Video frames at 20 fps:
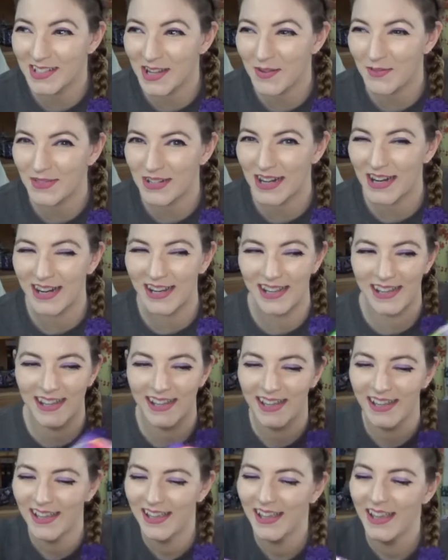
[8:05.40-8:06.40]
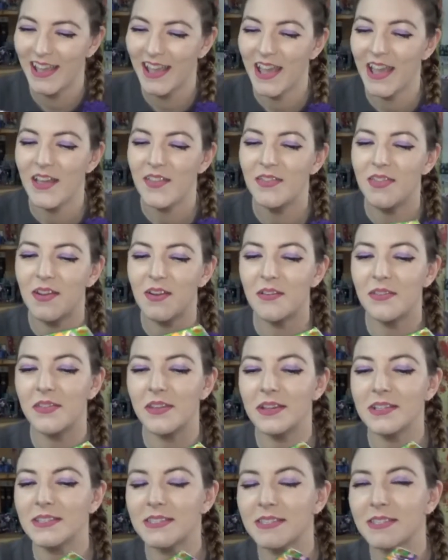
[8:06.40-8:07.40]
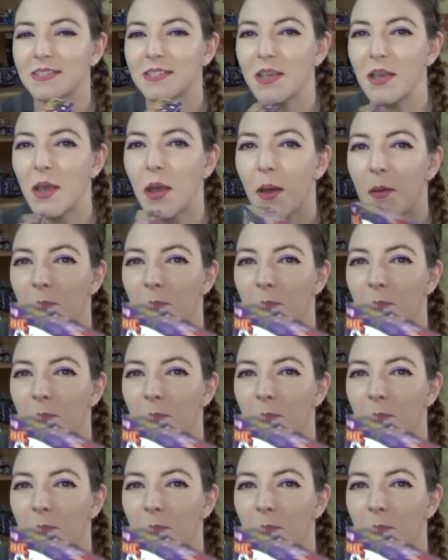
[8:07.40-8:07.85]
stop trying. They're this,